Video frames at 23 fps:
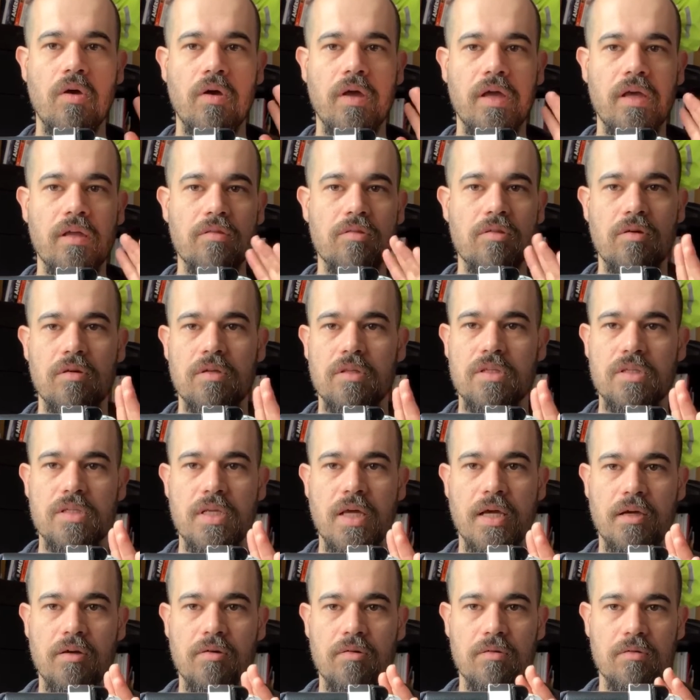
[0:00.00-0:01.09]
in 30
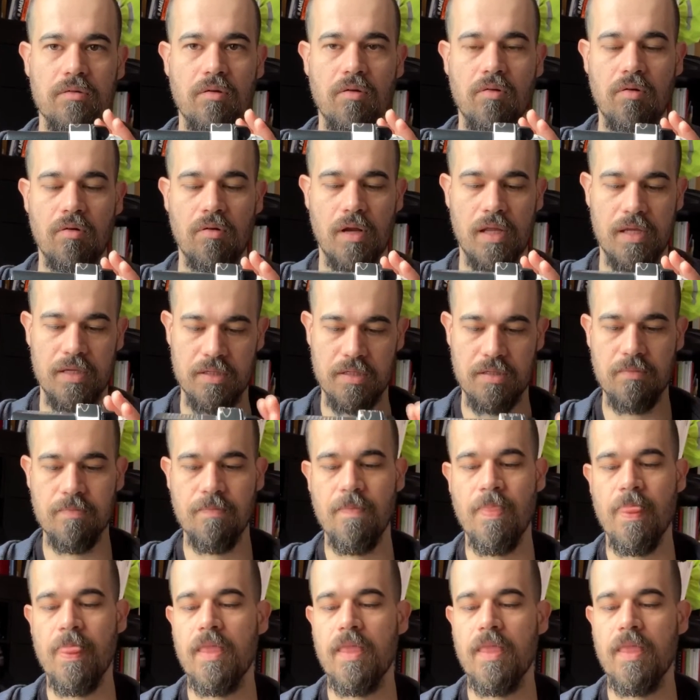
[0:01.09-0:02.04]
seconds or less.